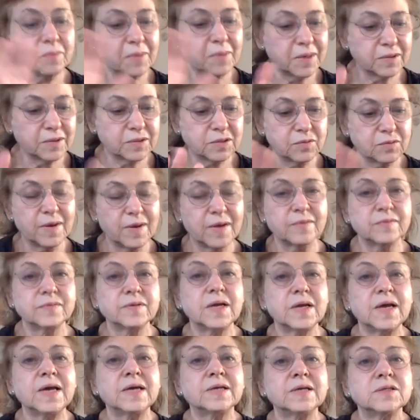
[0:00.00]
melts around
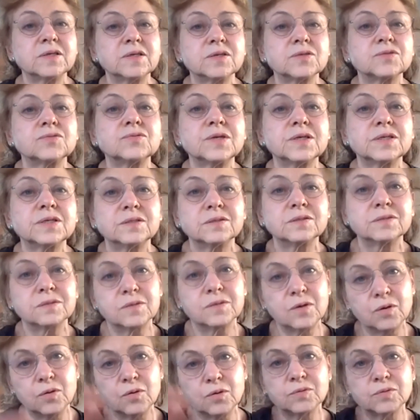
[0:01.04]
800,
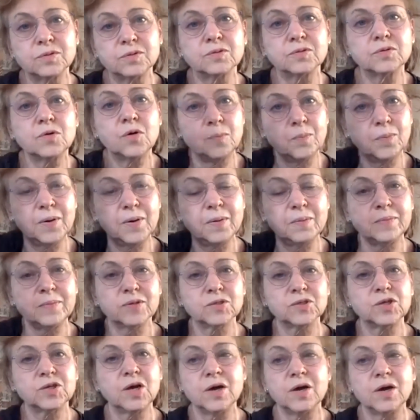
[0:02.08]
gold and copper
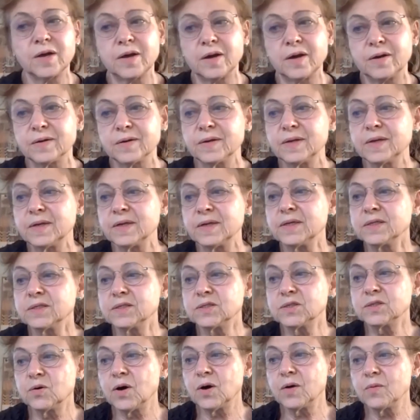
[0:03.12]
much higher.
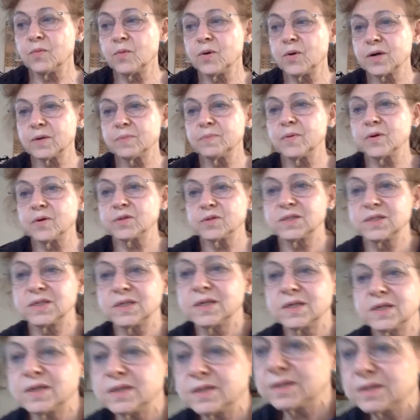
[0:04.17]
Okay. So I work
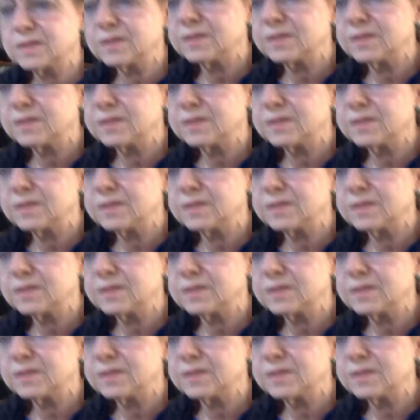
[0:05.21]
mostly in.